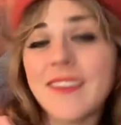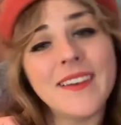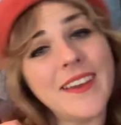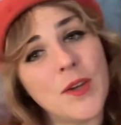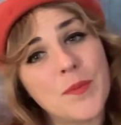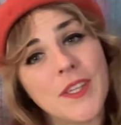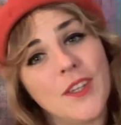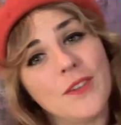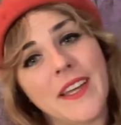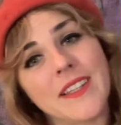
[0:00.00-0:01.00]
I hope that
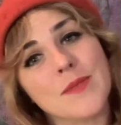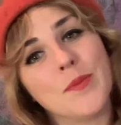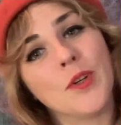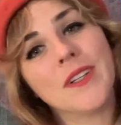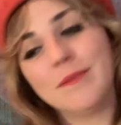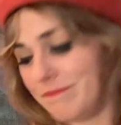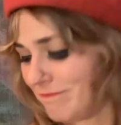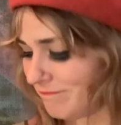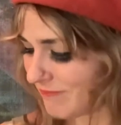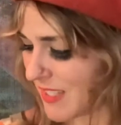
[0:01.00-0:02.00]
you like this book
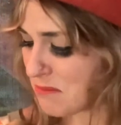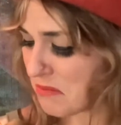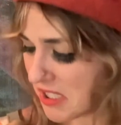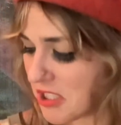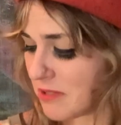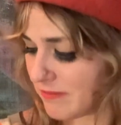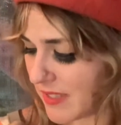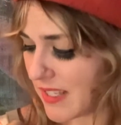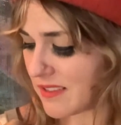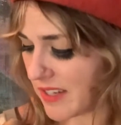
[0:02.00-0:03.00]
as much
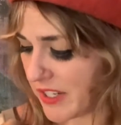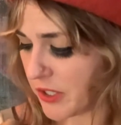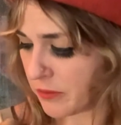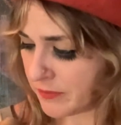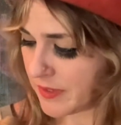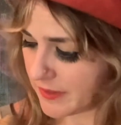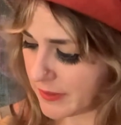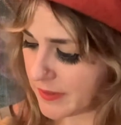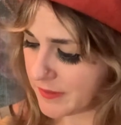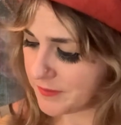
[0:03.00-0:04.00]
as I do.
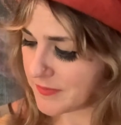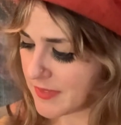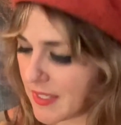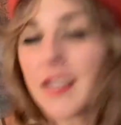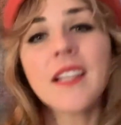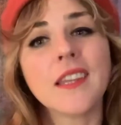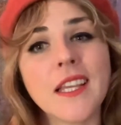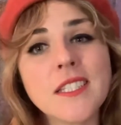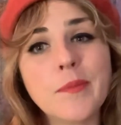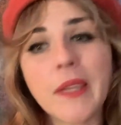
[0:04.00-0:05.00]

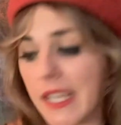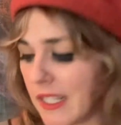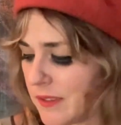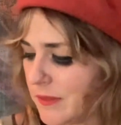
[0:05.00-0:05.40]
Let's begin.